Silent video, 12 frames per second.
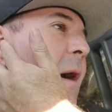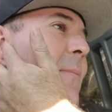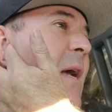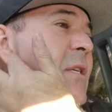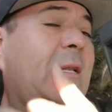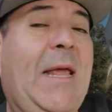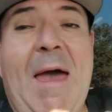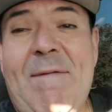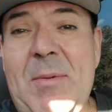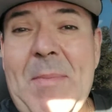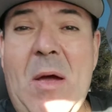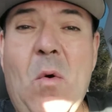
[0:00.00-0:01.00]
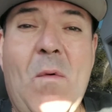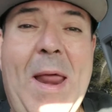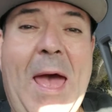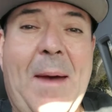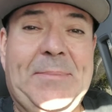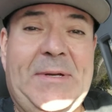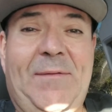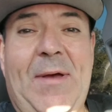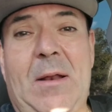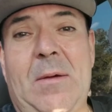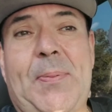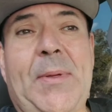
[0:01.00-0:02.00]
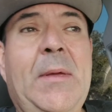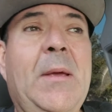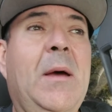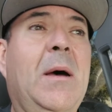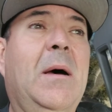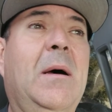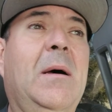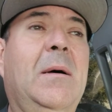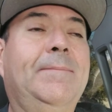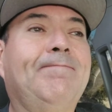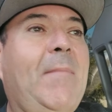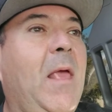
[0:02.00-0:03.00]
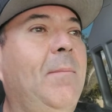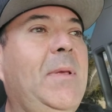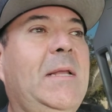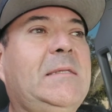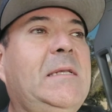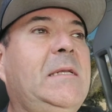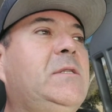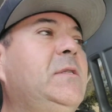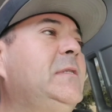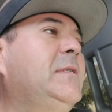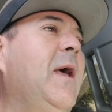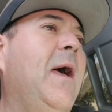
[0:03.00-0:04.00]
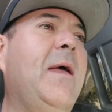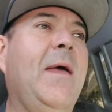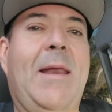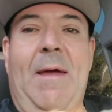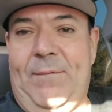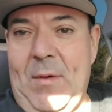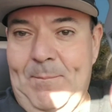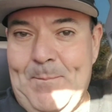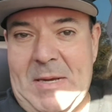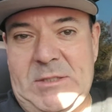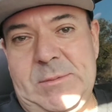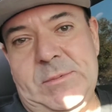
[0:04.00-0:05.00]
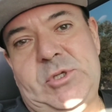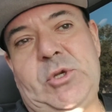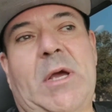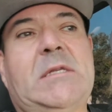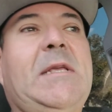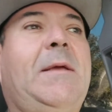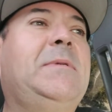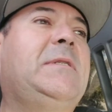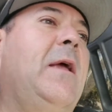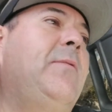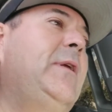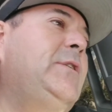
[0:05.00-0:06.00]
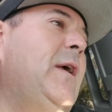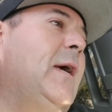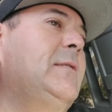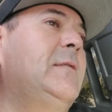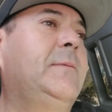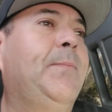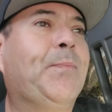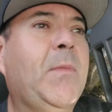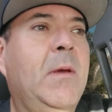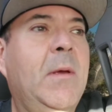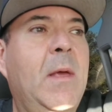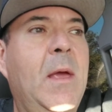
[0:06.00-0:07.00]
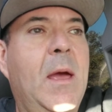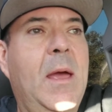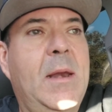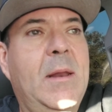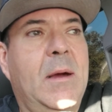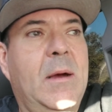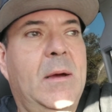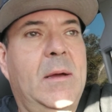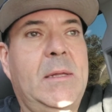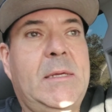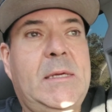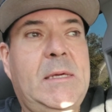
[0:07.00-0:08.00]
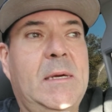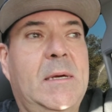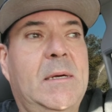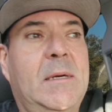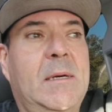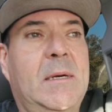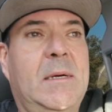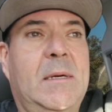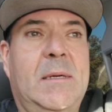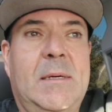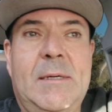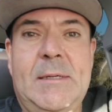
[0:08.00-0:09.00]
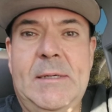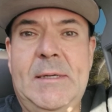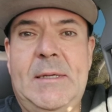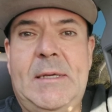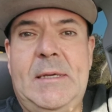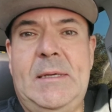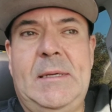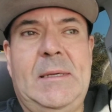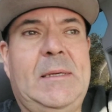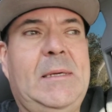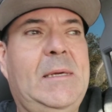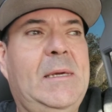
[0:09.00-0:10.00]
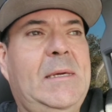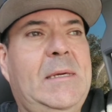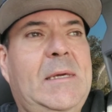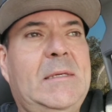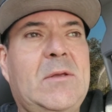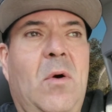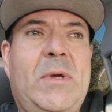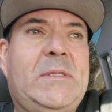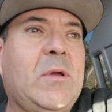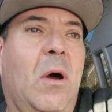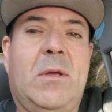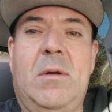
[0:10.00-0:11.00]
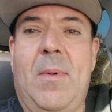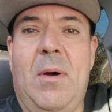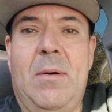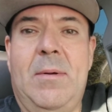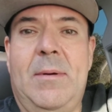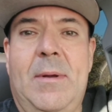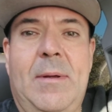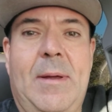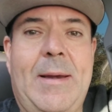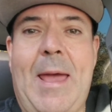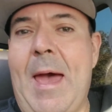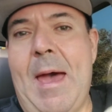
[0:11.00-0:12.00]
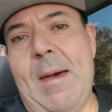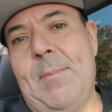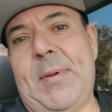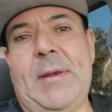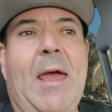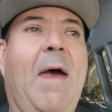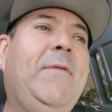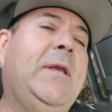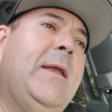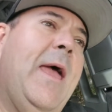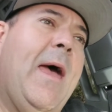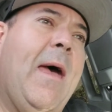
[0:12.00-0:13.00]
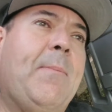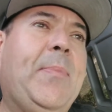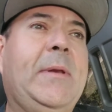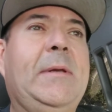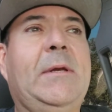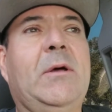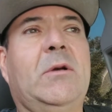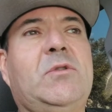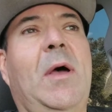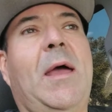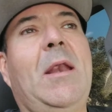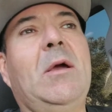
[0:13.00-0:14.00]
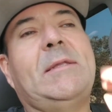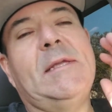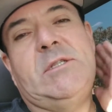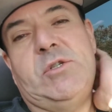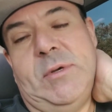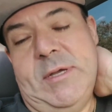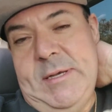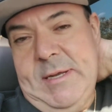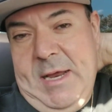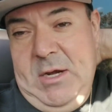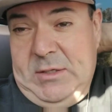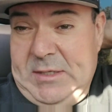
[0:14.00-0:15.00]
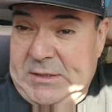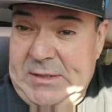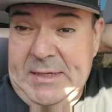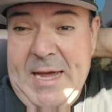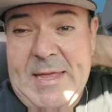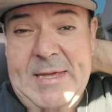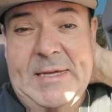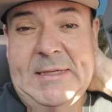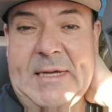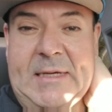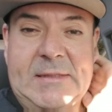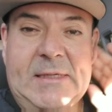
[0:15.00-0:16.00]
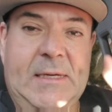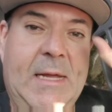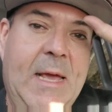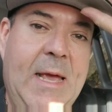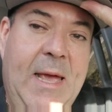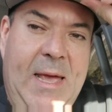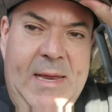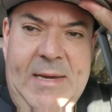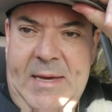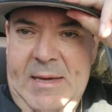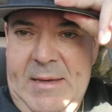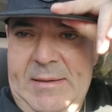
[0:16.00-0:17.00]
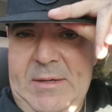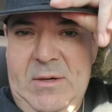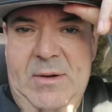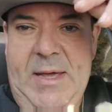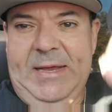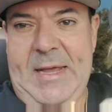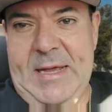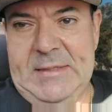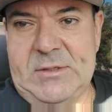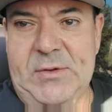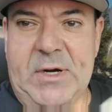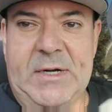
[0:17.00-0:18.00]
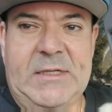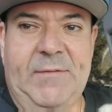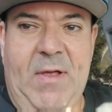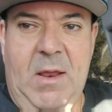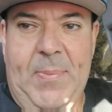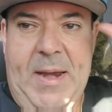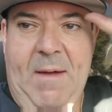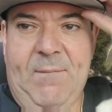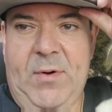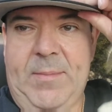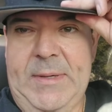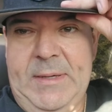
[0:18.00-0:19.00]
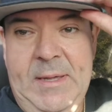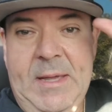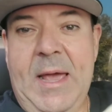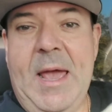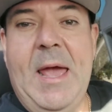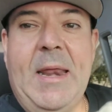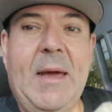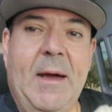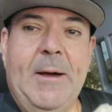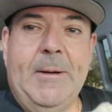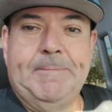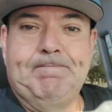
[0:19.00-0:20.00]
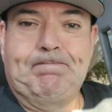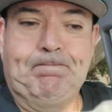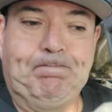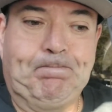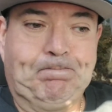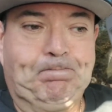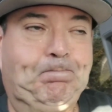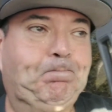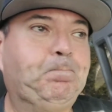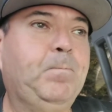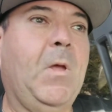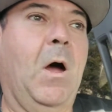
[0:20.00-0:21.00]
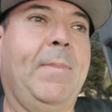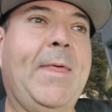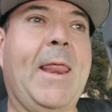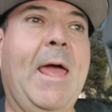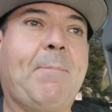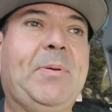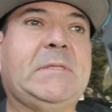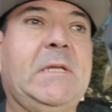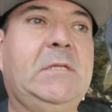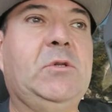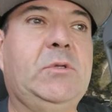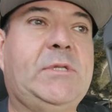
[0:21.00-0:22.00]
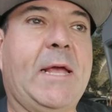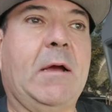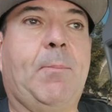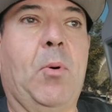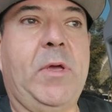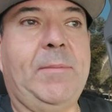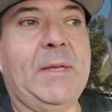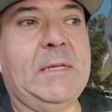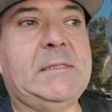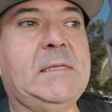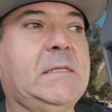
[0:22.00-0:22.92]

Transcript: I'm actually having my own app develop. Um, I've been listening to this guy, and I've mentioned to you guys' names, Tyreek Jackson, and uh, he uh, uh, he he he's always talking about an app and having an app and you so i looked into it i looked into the guy that he does it and uh you know and, and so they're going to develop an app for me and um on that app, it's going to do take appointments.